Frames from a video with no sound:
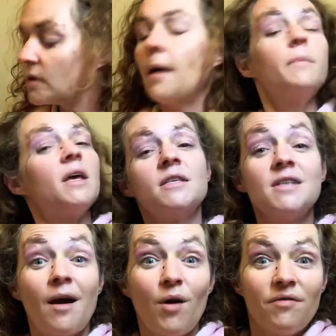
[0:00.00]
because
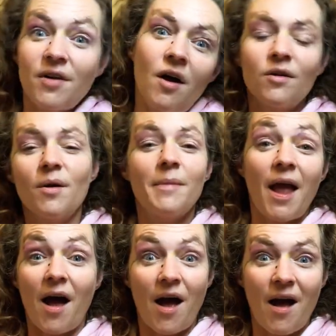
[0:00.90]
now I have color on
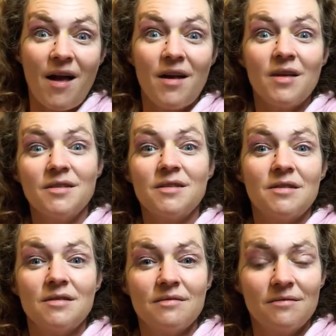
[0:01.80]
my eyes,